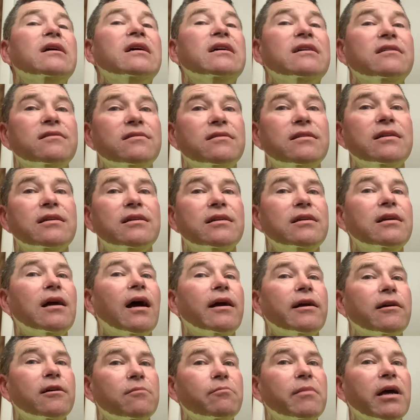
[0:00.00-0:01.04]
C, I
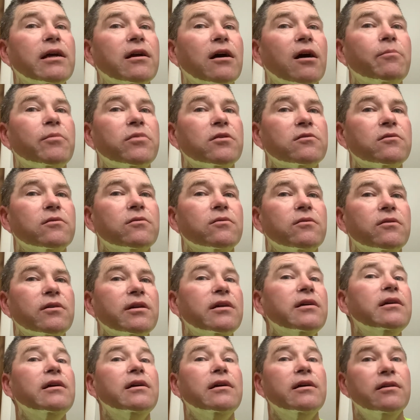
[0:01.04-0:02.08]
could make up a
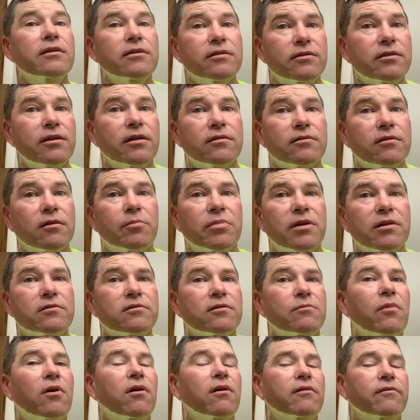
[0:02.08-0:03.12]
story just to piss
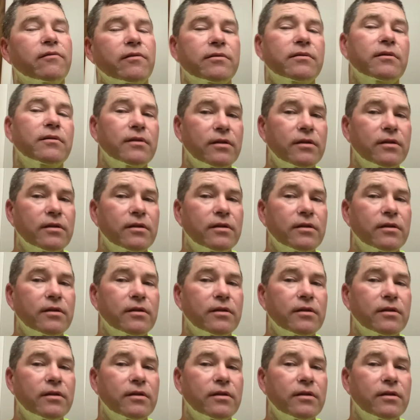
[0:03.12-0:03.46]
him off.